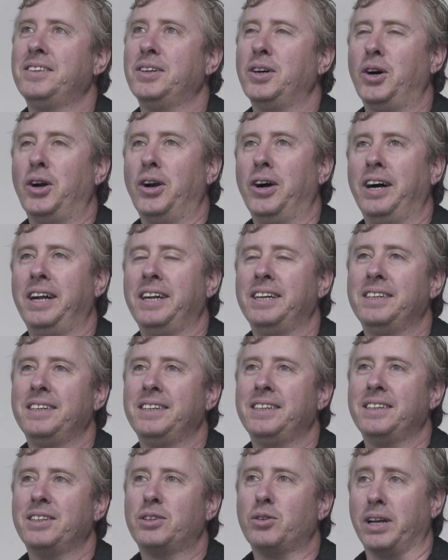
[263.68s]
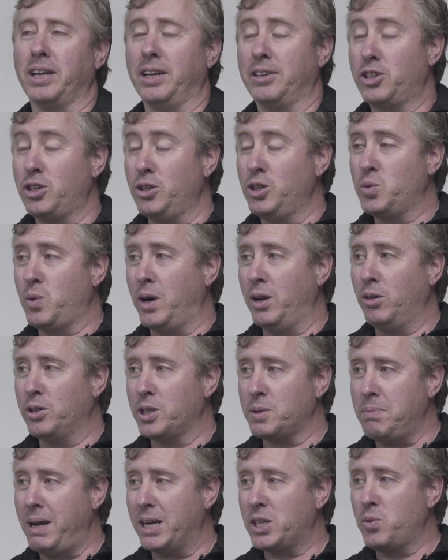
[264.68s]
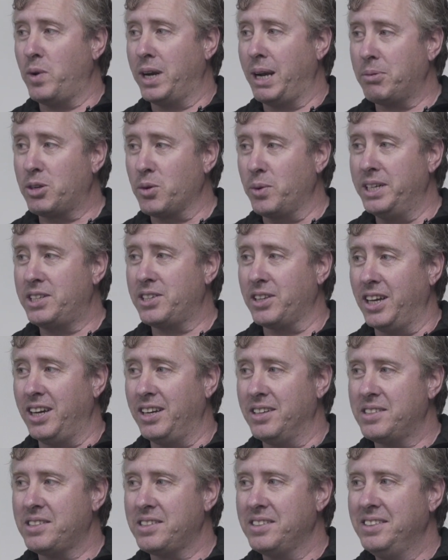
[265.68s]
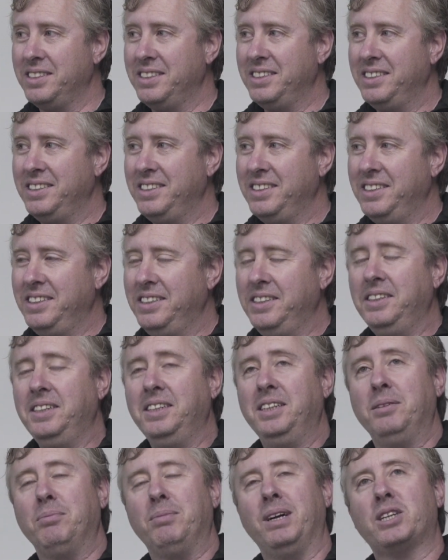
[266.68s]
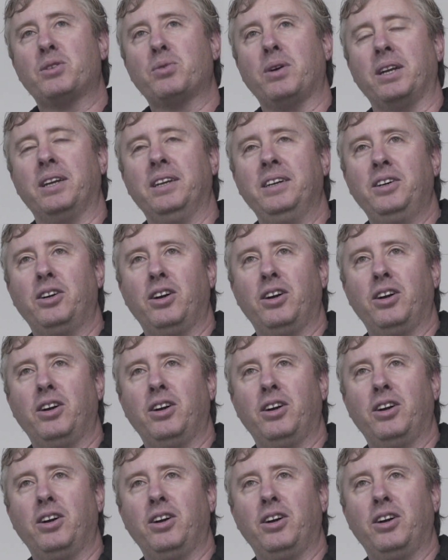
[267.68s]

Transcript: All right. Do I get to choose one or just match one up to each of those? Match one to each. Match one.